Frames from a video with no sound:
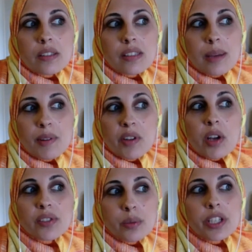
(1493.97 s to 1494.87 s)
some of
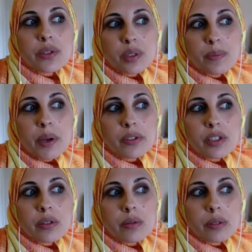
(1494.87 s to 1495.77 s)
also what you spoke to
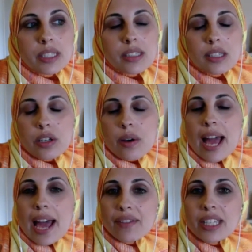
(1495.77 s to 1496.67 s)
is, you know,
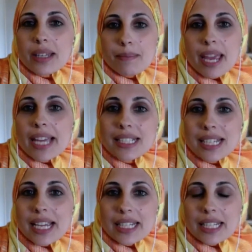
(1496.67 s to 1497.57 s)
having it
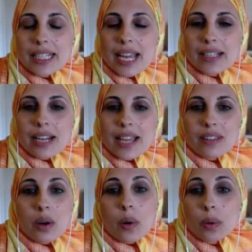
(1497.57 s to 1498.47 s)
mandated. And
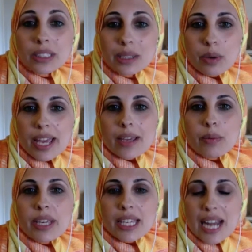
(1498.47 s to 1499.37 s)
the only way
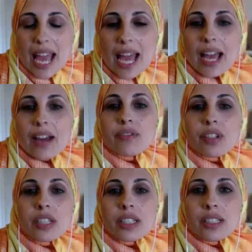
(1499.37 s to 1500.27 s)
we can have
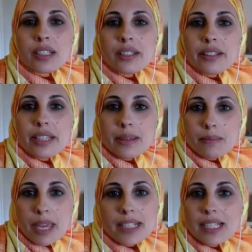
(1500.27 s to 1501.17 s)
it
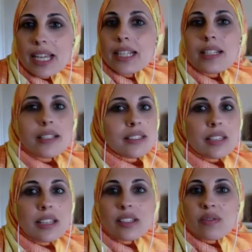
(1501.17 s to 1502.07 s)
mandated
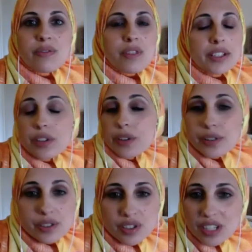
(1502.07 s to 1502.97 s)
is
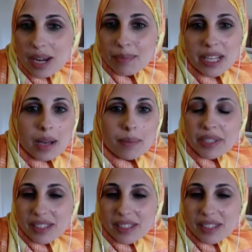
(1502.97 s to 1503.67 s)
funders stepping up and